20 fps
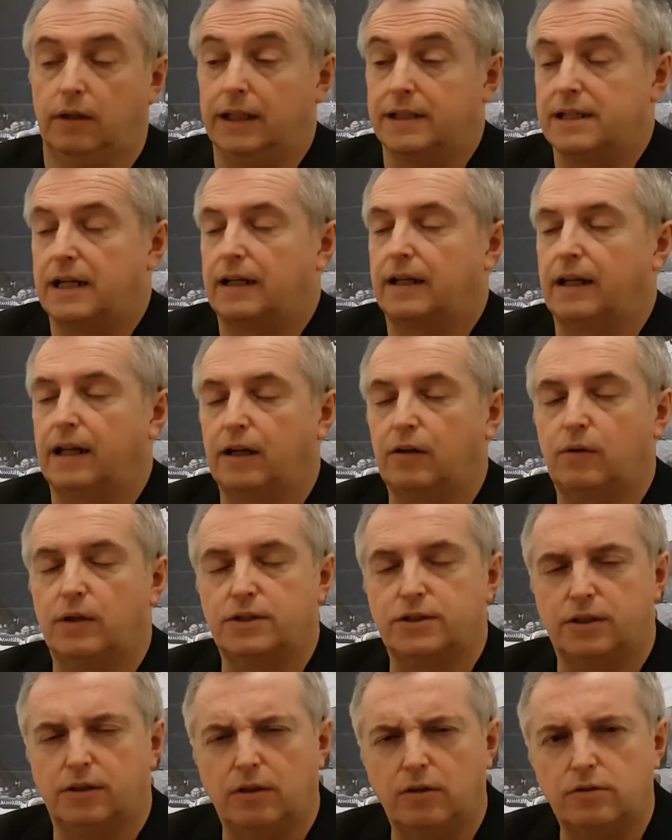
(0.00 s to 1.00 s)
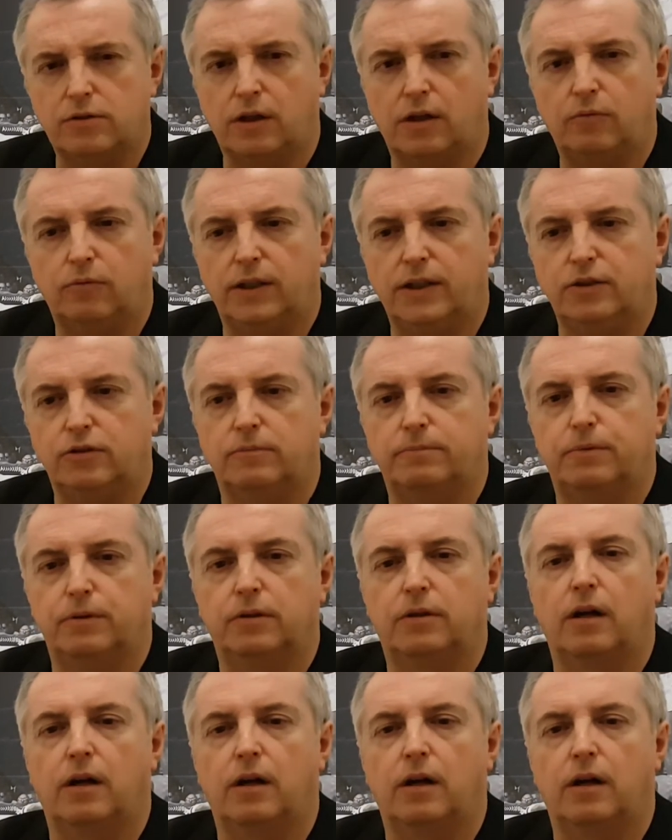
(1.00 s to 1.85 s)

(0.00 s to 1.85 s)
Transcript: exactly that question, who's going to read your book?